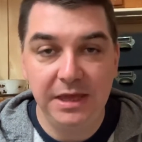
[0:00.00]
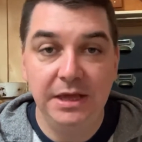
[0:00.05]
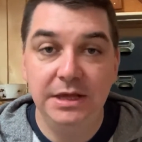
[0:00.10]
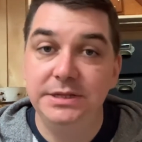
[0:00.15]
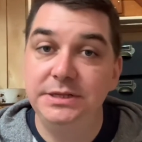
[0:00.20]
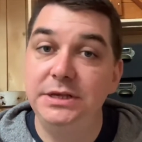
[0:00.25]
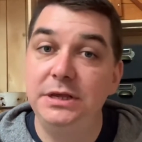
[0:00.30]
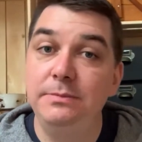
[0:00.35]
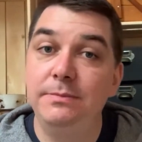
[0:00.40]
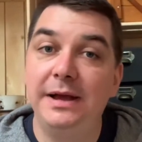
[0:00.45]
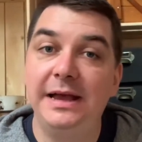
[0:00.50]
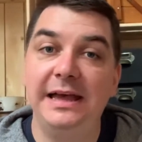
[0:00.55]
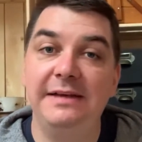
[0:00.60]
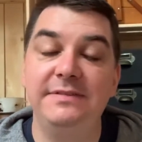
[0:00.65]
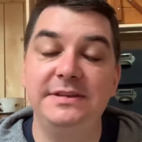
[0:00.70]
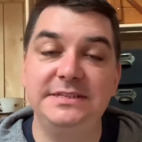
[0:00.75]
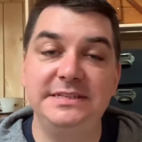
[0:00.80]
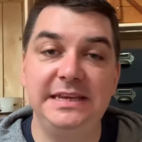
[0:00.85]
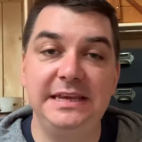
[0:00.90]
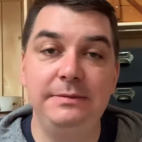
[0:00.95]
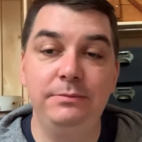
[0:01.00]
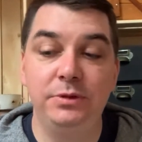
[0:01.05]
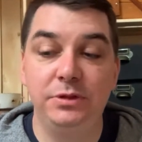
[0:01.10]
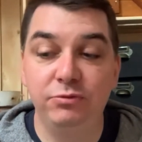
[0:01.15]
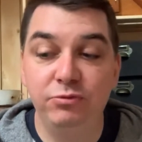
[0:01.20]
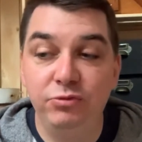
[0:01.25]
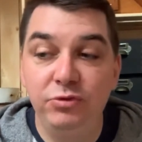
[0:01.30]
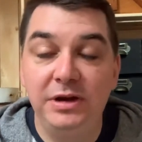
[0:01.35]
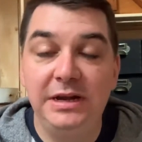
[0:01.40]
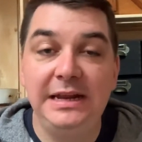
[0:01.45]
So you might have a team with
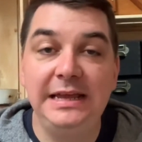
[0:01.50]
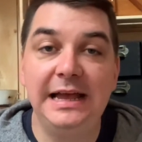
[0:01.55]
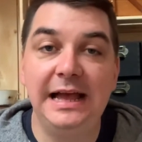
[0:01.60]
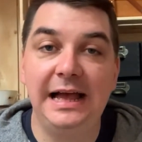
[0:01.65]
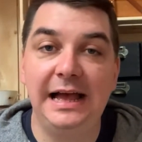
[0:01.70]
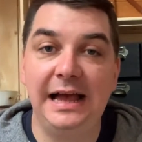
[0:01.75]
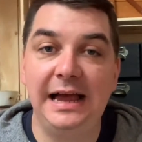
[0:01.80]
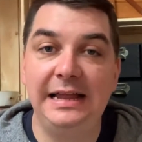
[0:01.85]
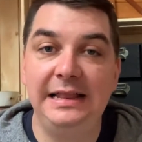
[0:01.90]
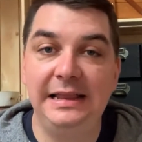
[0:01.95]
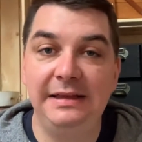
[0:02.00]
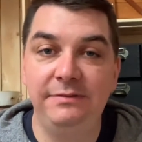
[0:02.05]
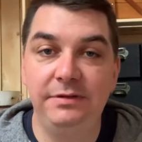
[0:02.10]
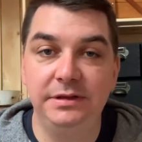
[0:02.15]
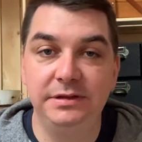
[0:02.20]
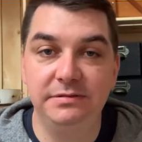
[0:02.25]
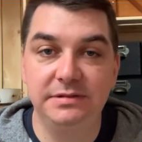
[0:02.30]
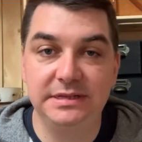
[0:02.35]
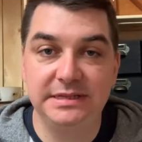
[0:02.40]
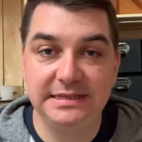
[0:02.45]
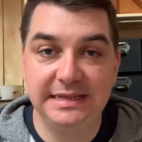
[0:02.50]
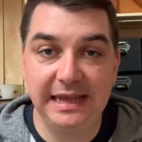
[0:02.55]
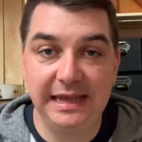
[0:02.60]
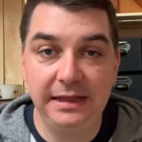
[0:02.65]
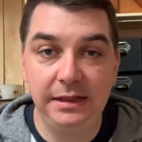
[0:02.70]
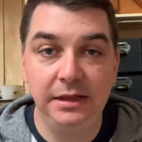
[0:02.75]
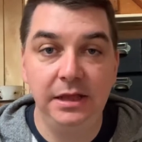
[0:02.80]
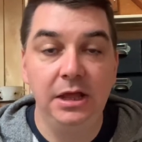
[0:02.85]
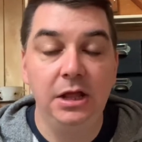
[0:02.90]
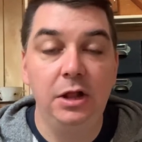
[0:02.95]
really high levels of
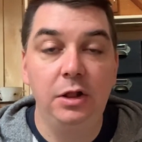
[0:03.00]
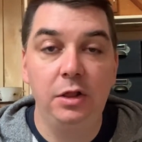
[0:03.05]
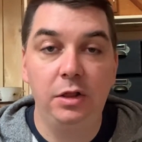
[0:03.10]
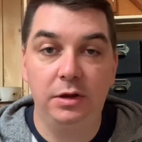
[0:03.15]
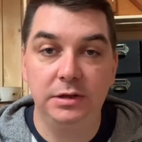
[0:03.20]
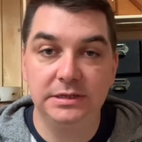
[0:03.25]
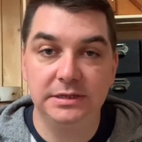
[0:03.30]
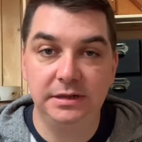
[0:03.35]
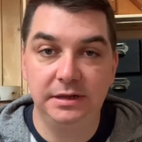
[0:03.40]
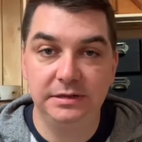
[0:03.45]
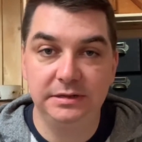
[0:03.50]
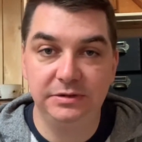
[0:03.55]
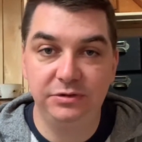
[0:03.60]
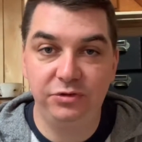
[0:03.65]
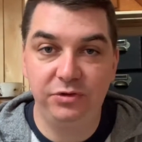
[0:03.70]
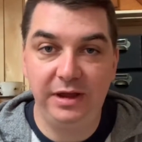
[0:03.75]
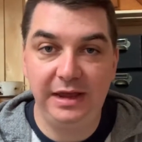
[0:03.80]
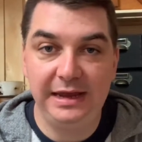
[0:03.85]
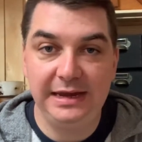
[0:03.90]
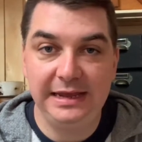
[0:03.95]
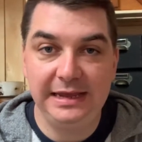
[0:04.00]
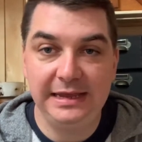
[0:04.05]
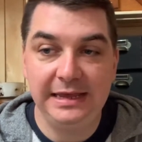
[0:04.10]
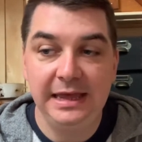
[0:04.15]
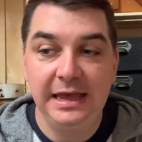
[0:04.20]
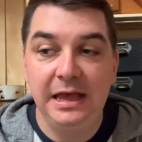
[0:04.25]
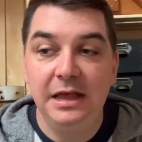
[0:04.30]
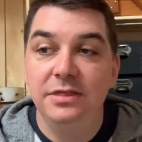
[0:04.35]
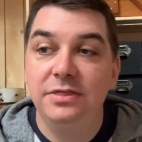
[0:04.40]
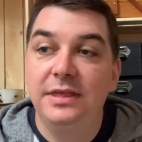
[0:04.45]
skill, lots and lots of training,
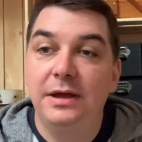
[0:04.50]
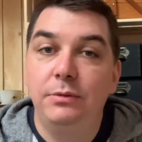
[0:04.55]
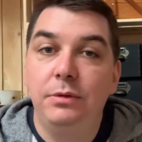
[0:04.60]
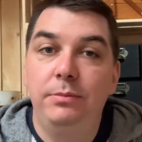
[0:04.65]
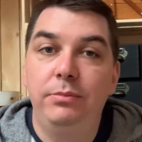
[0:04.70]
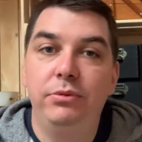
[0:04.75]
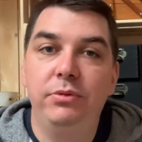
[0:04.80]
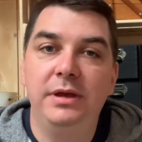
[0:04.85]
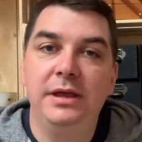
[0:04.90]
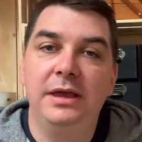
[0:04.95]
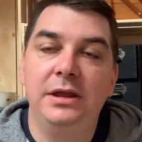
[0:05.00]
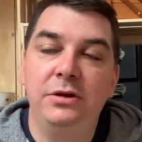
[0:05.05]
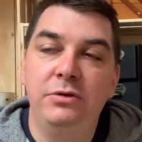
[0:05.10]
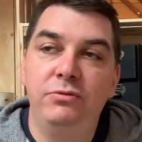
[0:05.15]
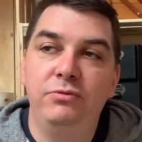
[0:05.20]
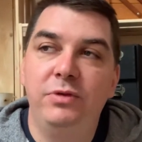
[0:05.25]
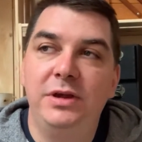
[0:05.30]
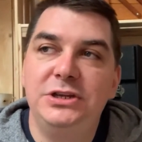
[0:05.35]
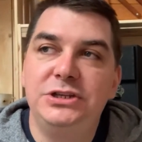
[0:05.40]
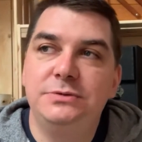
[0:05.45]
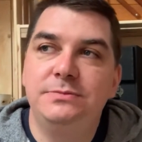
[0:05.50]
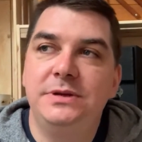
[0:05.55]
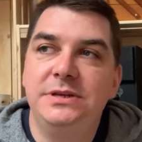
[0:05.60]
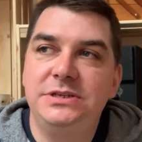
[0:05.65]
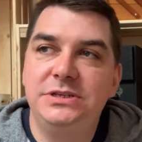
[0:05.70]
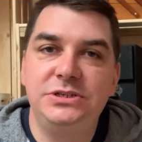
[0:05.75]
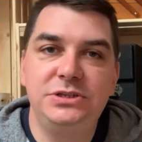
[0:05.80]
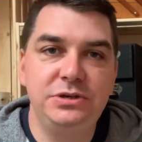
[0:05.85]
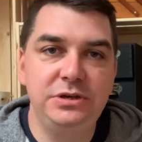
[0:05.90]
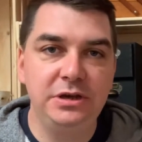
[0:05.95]
that will bring an
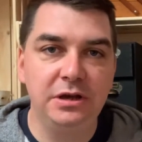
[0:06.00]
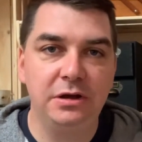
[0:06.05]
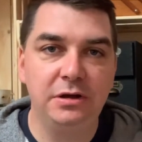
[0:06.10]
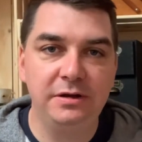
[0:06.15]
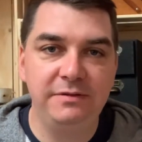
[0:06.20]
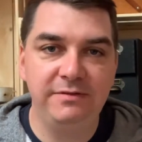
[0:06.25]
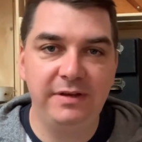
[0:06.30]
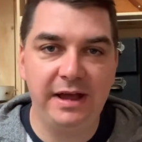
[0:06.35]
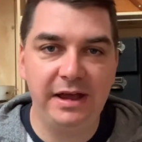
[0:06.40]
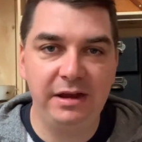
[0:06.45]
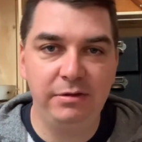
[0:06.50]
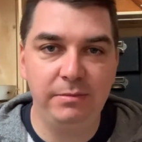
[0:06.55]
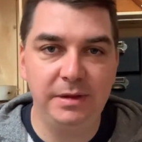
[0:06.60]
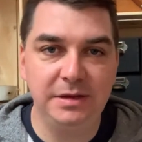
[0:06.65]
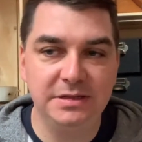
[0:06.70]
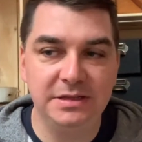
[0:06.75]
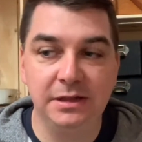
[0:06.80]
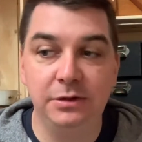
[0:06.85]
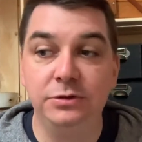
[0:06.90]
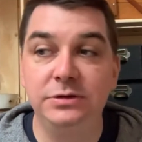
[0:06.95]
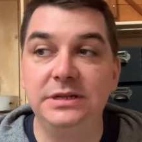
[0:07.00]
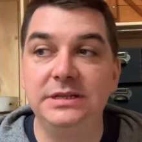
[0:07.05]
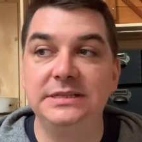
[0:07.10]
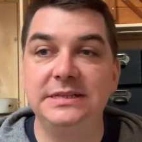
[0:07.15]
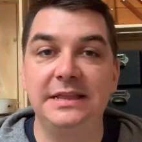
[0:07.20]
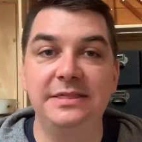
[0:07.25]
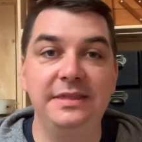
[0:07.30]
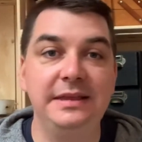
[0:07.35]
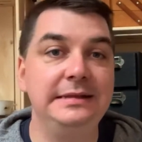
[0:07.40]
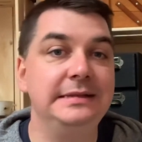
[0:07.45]
enrichment to your environment. They'll
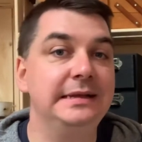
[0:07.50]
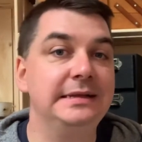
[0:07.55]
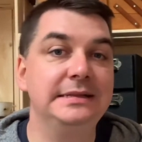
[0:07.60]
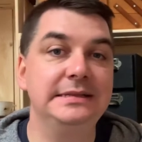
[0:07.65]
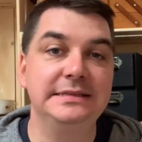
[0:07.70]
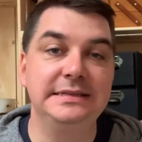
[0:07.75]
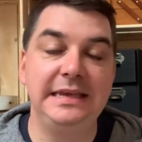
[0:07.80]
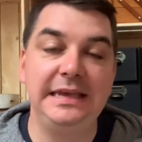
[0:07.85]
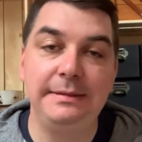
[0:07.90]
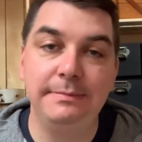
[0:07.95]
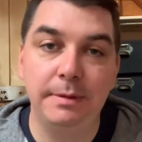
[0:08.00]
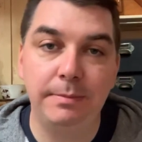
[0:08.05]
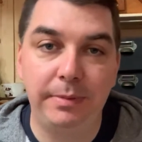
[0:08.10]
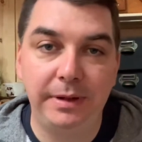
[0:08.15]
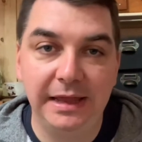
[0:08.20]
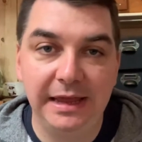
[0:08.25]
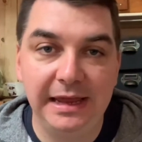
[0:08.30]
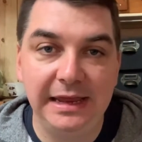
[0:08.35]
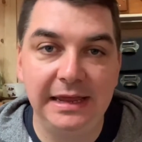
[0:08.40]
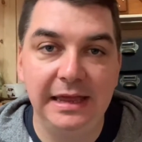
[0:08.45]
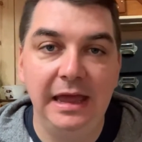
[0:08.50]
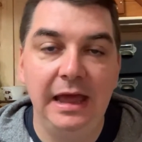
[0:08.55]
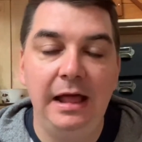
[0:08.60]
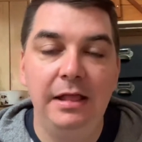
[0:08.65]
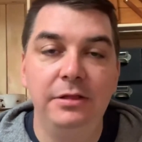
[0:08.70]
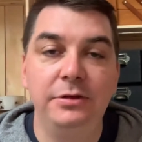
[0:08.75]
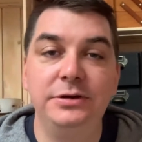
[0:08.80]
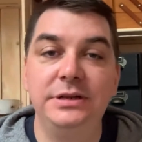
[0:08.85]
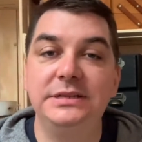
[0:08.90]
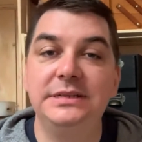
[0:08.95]
understand things like schema play,
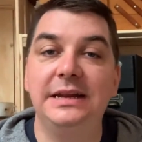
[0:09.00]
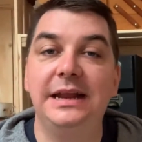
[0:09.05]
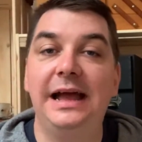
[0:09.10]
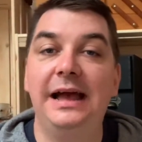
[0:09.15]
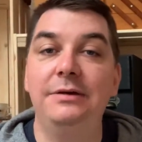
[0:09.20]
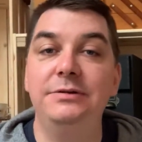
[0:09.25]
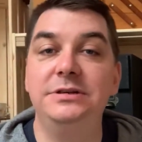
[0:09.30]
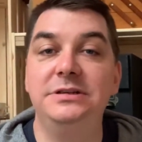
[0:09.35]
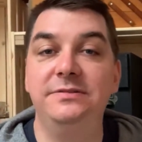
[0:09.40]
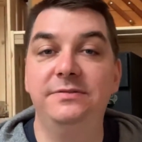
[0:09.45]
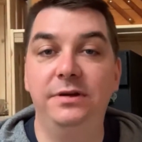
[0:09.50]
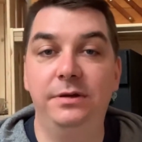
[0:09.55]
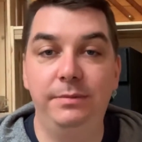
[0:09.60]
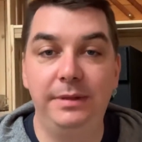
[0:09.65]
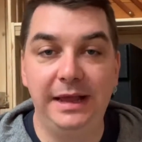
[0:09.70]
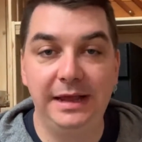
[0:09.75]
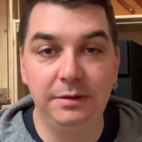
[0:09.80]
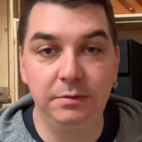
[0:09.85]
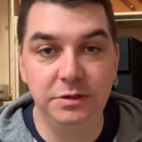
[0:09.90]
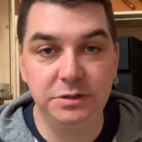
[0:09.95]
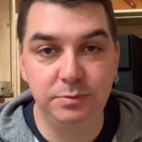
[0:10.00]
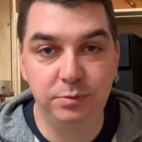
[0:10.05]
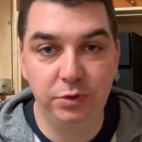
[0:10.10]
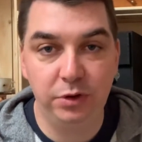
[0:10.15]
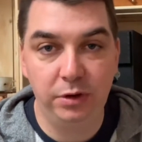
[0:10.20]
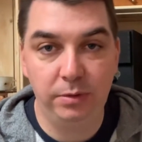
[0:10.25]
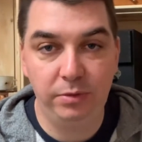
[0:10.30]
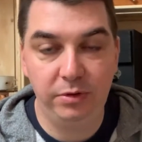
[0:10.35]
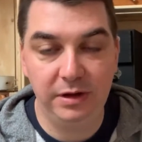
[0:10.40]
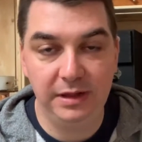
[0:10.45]
they'll understand how to develop language
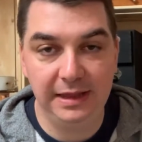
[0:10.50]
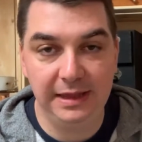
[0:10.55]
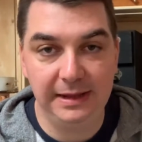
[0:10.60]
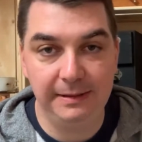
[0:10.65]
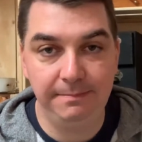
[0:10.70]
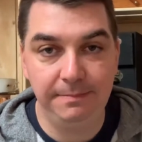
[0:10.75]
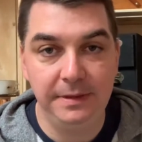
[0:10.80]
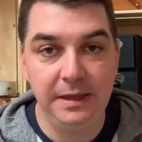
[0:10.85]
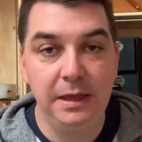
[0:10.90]
appropriately.